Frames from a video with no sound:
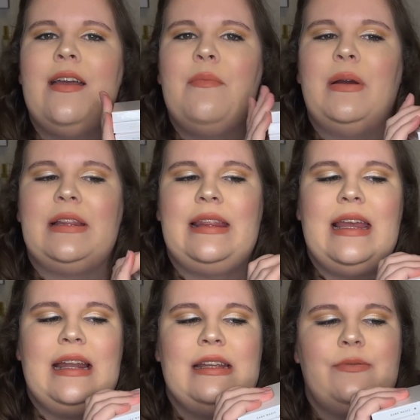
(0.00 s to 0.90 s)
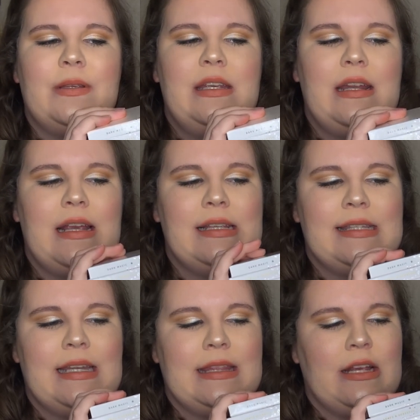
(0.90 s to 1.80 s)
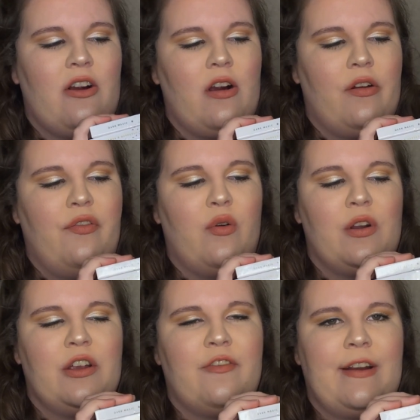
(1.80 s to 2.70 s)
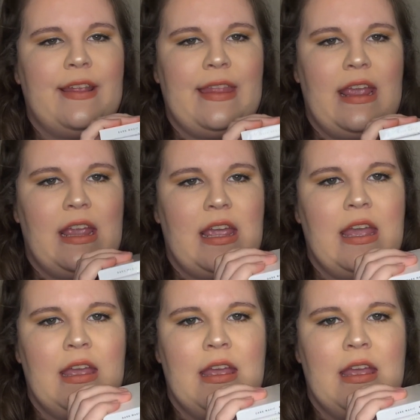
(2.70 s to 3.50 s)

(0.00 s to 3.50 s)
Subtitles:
but it is really nice that there are 4 different like